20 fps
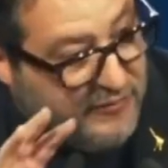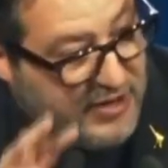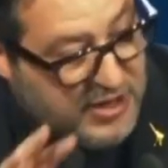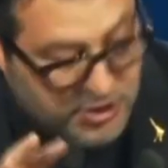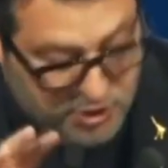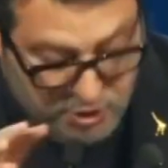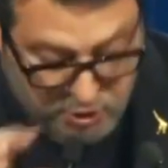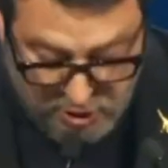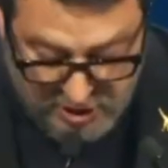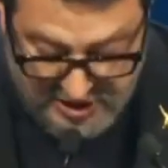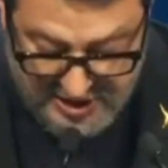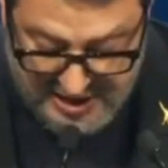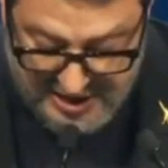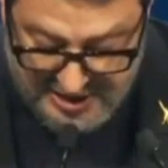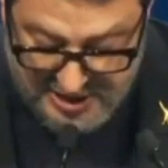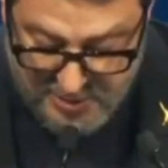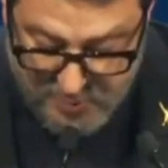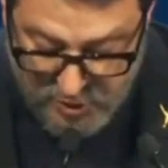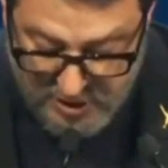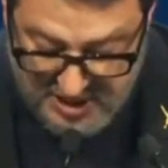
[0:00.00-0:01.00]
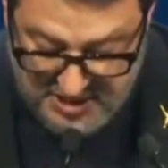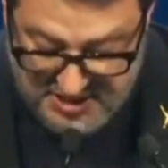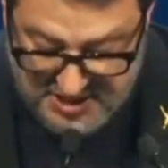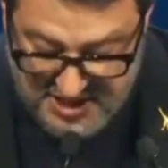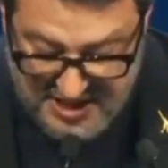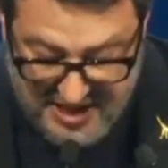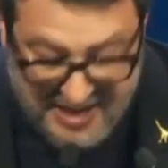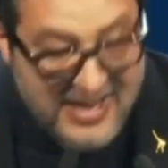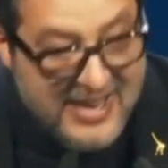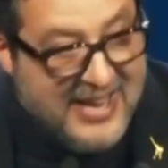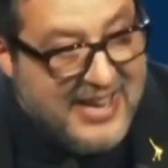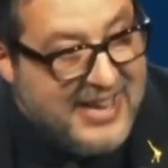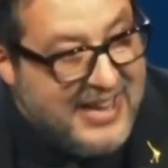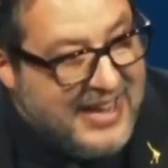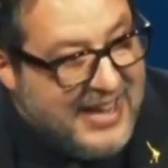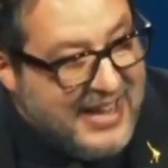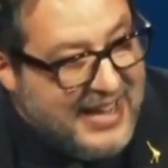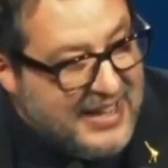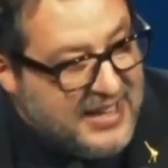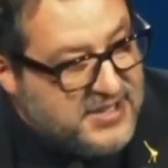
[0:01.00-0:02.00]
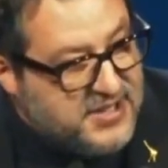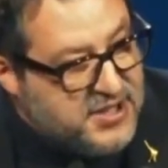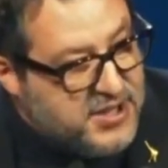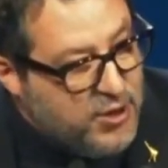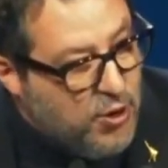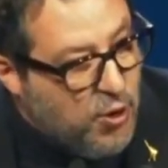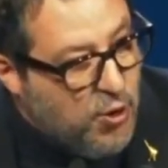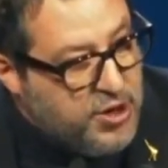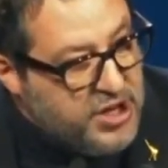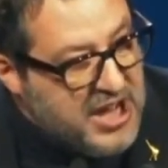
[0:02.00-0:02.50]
profess to be the defenders of democracy.